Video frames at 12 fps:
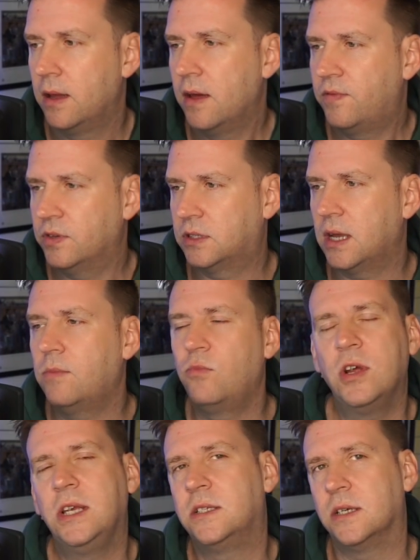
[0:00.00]
for some
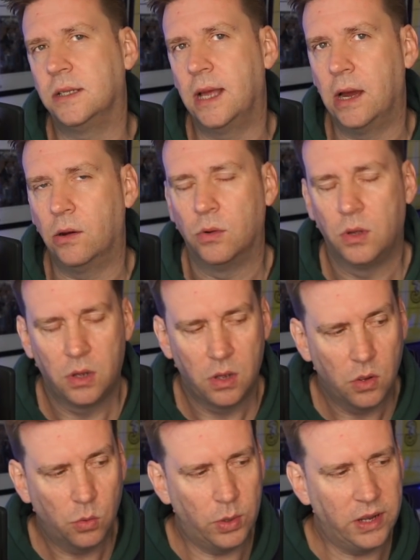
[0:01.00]
reason now,
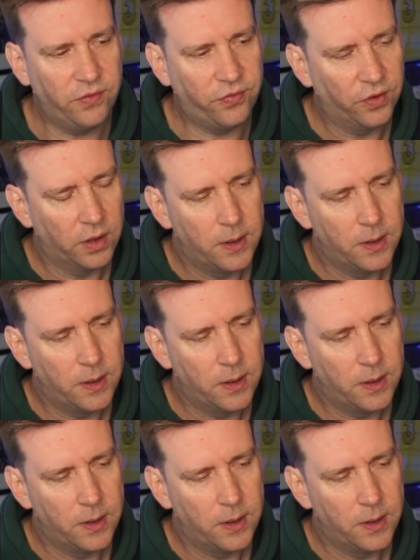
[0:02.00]
we've